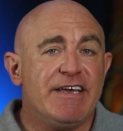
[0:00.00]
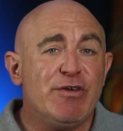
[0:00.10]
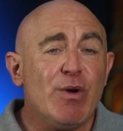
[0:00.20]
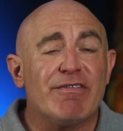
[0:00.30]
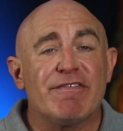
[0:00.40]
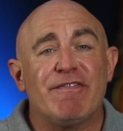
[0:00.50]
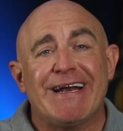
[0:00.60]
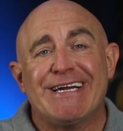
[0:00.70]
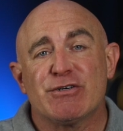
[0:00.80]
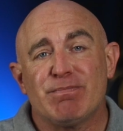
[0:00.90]
If you have a
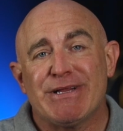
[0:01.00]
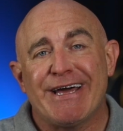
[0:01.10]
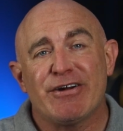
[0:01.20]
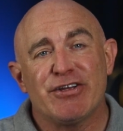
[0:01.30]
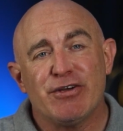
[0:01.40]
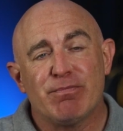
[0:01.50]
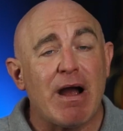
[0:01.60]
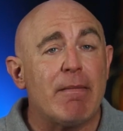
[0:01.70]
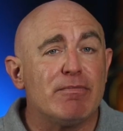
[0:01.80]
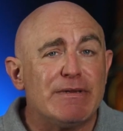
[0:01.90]
financial planner, you
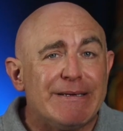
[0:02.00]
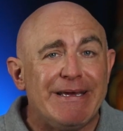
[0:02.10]
probably